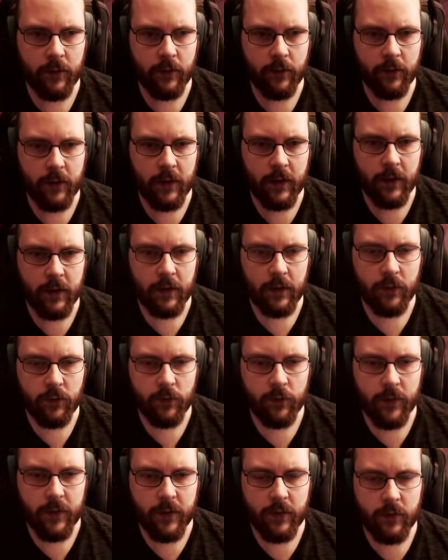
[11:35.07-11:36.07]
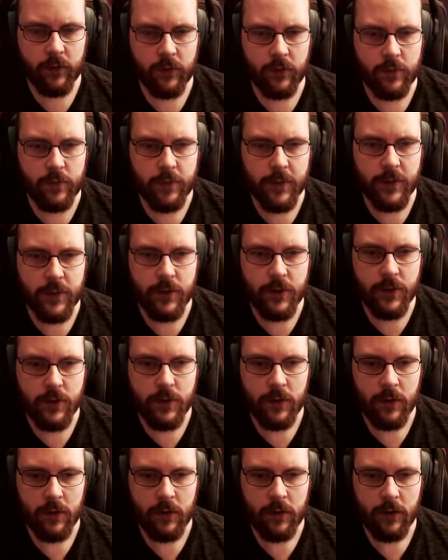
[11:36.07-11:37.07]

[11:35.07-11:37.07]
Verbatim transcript: Now that is very suspicious.